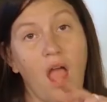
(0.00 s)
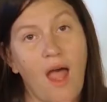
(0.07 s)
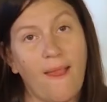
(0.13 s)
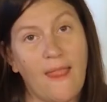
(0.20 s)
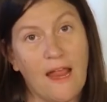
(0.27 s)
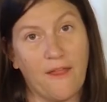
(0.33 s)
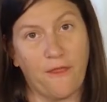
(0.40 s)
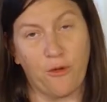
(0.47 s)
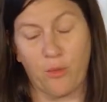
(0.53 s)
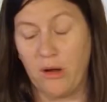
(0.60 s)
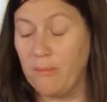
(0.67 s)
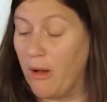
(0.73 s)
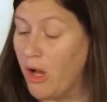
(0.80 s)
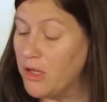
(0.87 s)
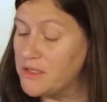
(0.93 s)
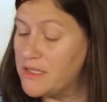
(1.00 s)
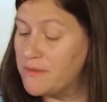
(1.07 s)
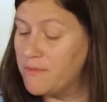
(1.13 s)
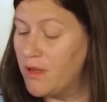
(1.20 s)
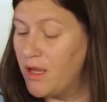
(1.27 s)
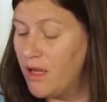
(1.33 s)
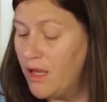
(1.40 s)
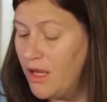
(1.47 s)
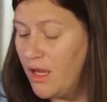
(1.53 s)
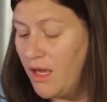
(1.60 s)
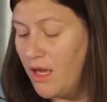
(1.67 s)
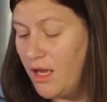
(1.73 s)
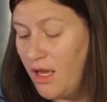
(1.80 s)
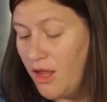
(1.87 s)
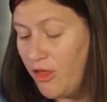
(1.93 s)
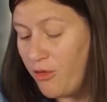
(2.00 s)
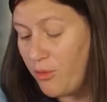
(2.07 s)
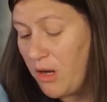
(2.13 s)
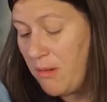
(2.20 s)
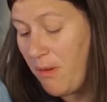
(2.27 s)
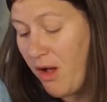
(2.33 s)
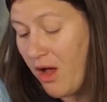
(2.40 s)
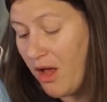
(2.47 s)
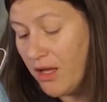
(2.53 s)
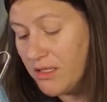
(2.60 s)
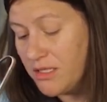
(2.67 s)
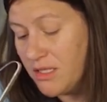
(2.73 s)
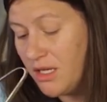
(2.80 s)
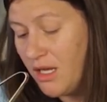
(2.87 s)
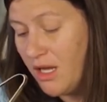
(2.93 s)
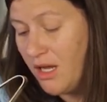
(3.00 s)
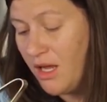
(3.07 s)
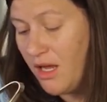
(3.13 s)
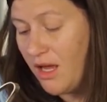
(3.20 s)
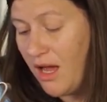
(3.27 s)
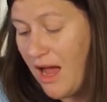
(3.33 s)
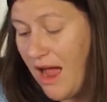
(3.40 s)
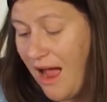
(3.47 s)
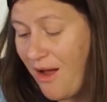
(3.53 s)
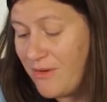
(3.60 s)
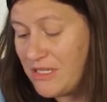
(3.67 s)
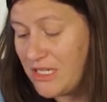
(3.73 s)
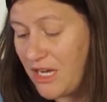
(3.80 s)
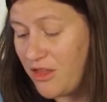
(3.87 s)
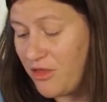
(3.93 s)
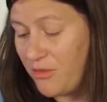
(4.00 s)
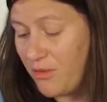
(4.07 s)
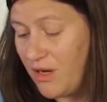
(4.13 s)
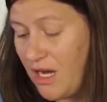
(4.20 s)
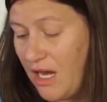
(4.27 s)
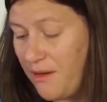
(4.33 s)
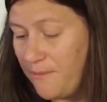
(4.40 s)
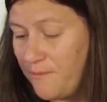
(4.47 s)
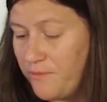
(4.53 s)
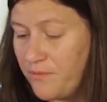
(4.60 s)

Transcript: I like 3 balls. 3 balls. I always get 3.